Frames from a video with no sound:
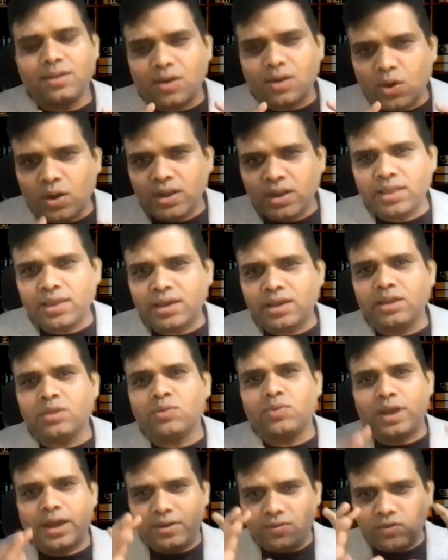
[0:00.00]
Only thing
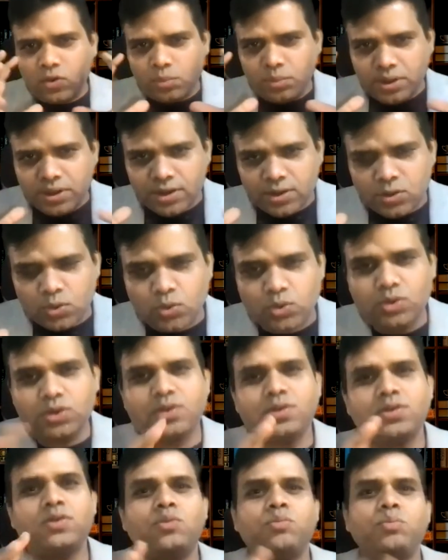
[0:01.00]
is we have to be in
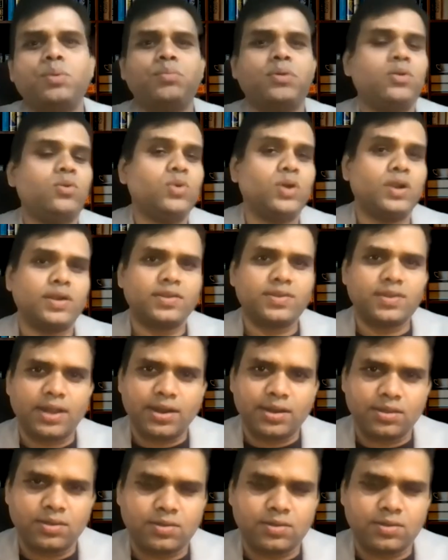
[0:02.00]
association of people who understand